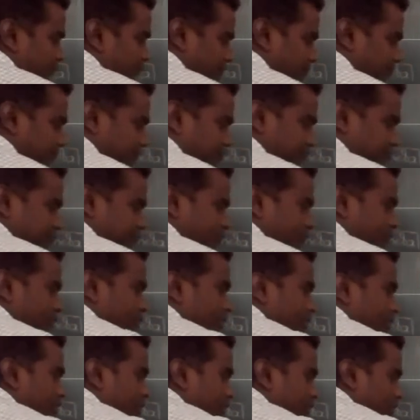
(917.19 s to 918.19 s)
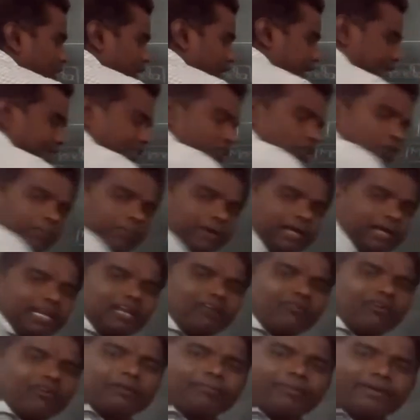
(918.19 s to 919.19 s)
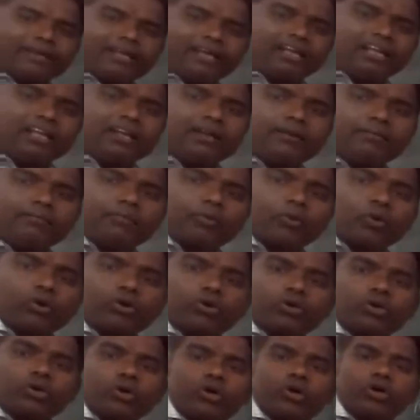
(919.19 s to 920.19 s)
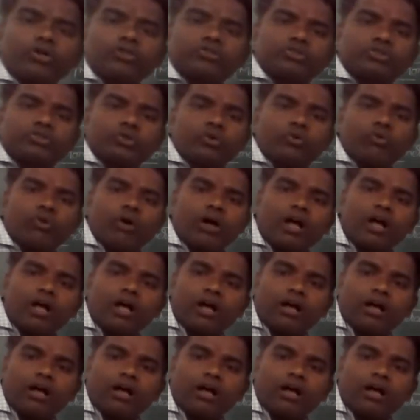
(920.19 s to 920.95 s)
Next phyla what is protozoa?